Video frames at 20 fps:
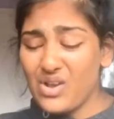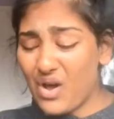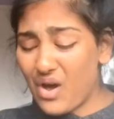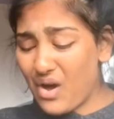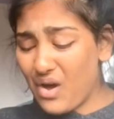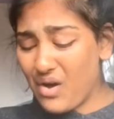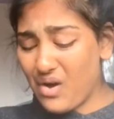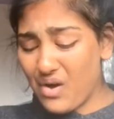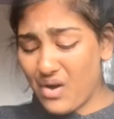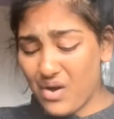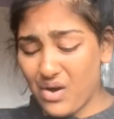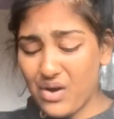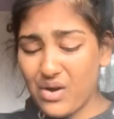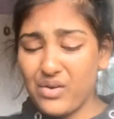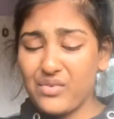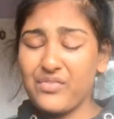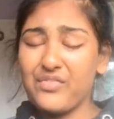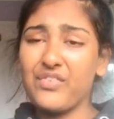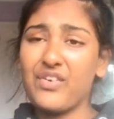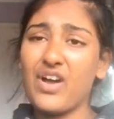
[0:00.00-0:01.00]
A lot
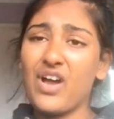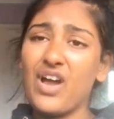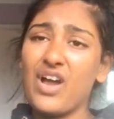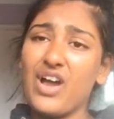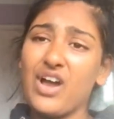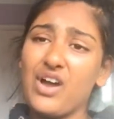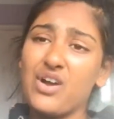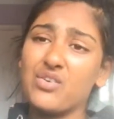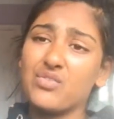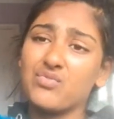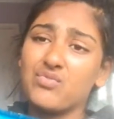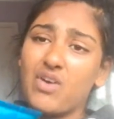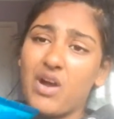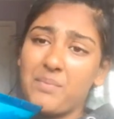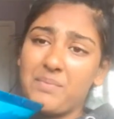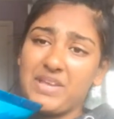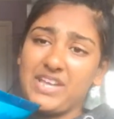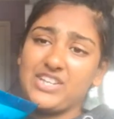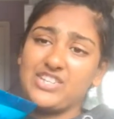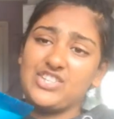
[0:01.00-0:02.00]
of
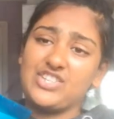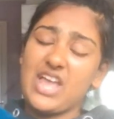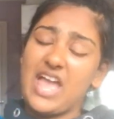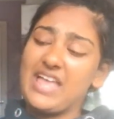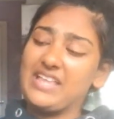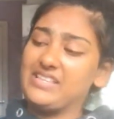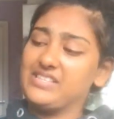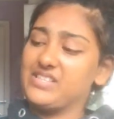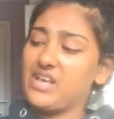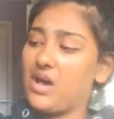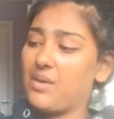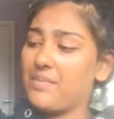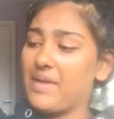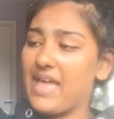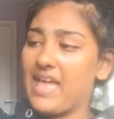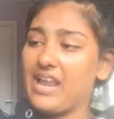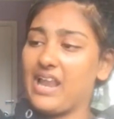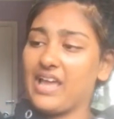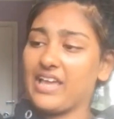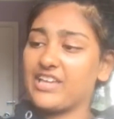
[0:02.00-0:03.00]
rubbish ends up
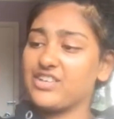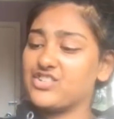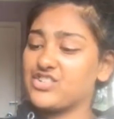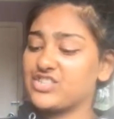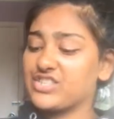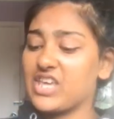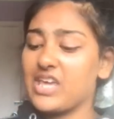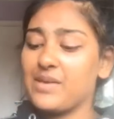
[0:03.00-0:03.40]
here. Like it just